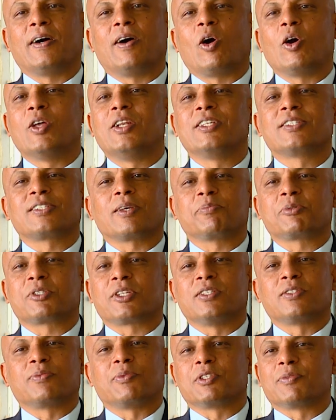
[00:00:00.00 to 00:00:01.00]
oily
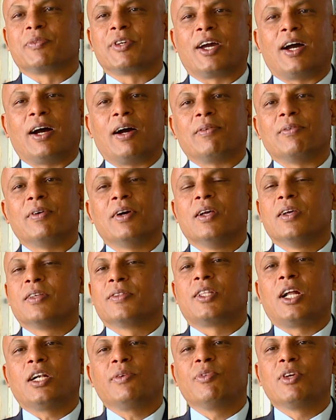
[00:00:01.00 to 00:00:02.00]
substance which we have,
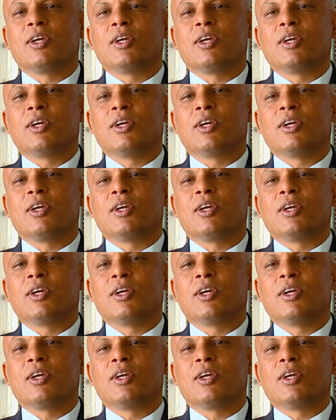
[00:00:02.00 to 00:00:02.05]
that